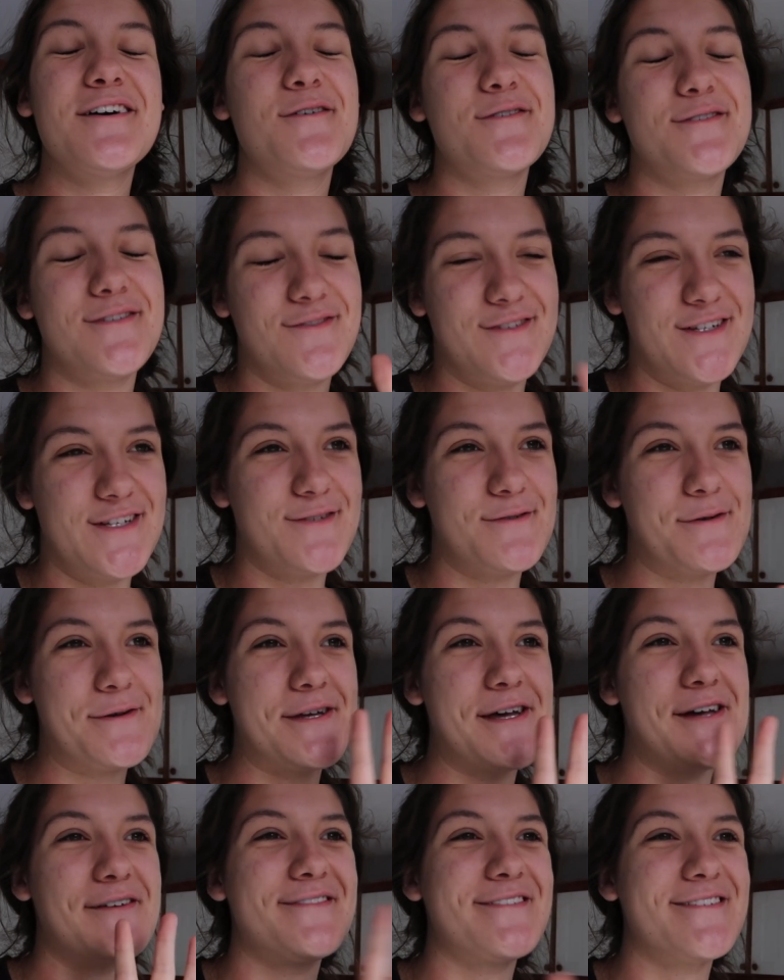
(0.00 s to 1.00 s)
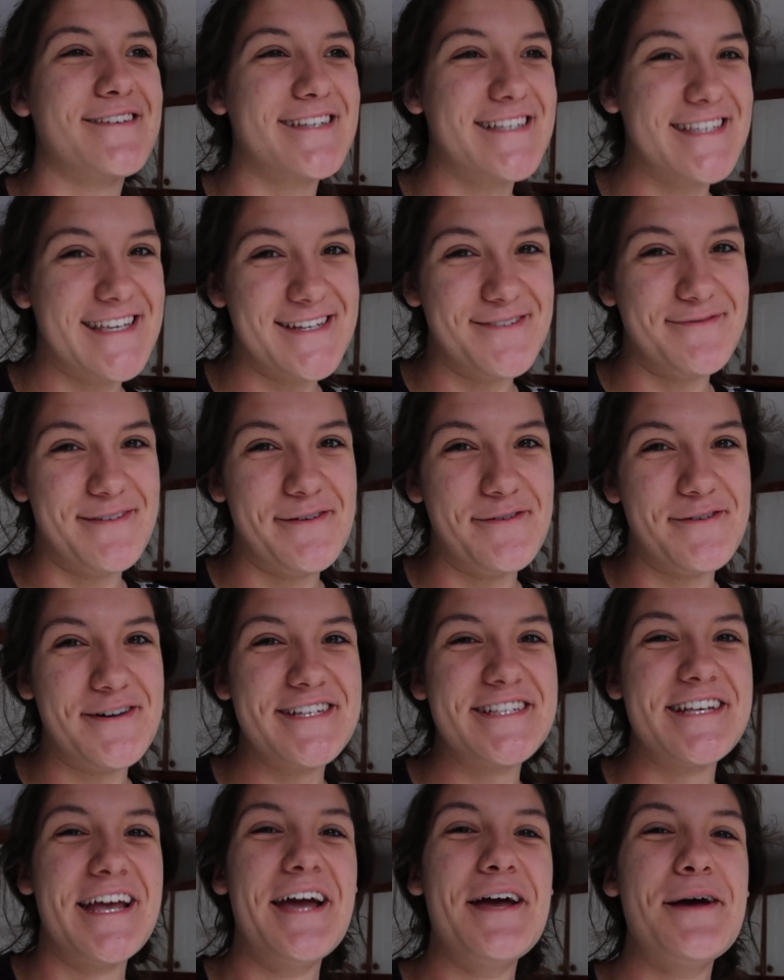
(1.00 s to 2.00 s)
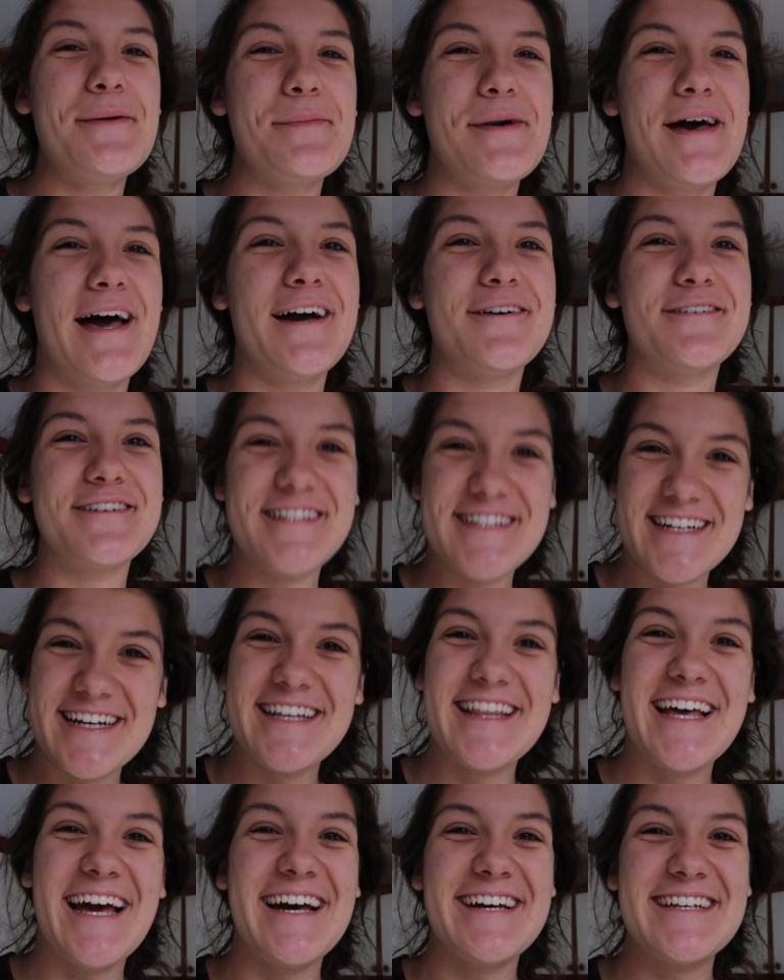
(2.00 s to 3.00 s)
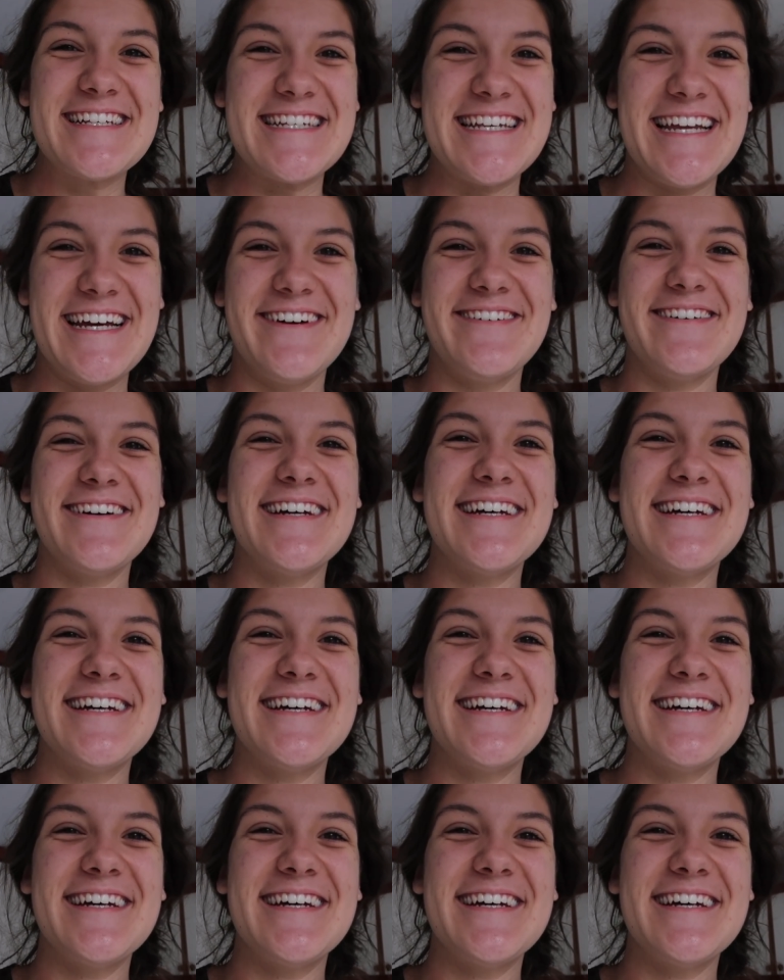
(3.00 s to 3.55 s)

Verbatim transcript: Also just woke up so excuse my voice but I will show you the house now.